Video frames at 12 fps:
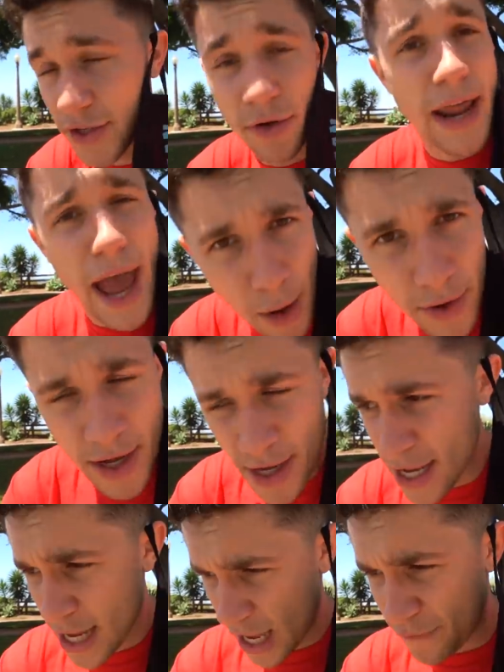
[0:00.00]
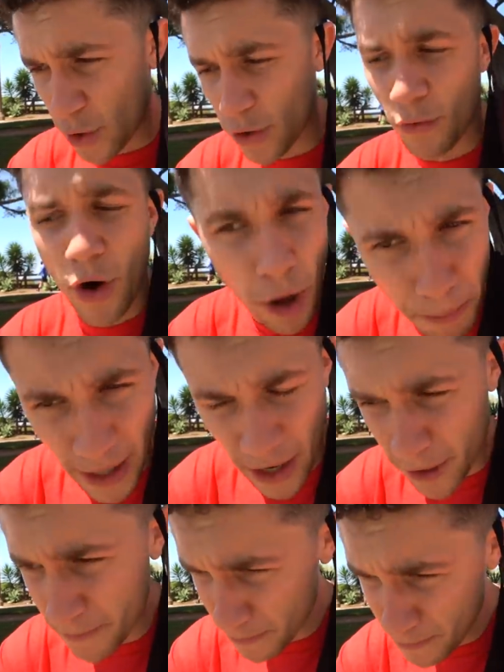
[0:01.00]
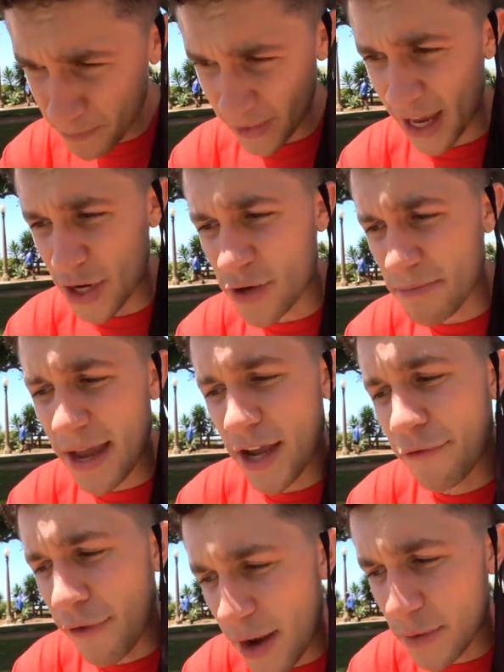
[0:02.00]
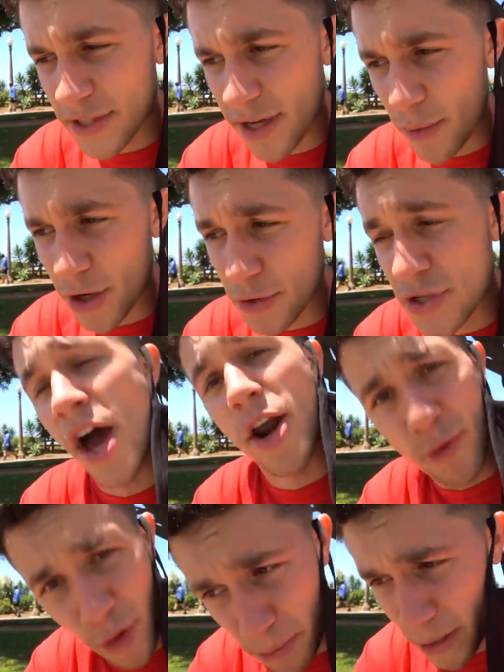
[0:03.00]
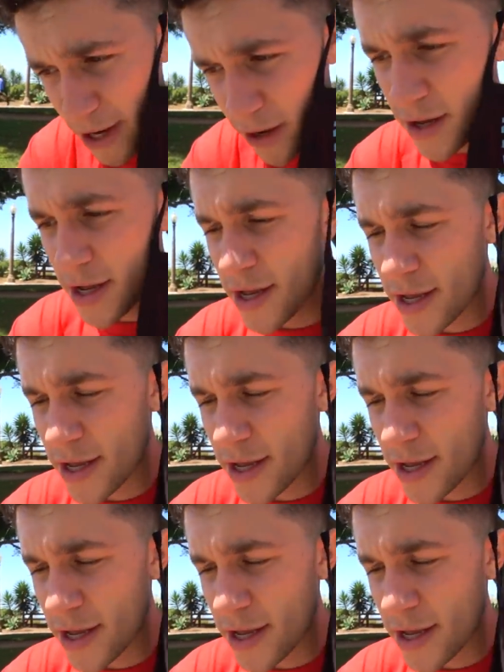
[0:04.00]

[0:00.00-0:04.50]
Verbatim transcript: So now, if you're a role player and you can make a friend with someone who's not a role player,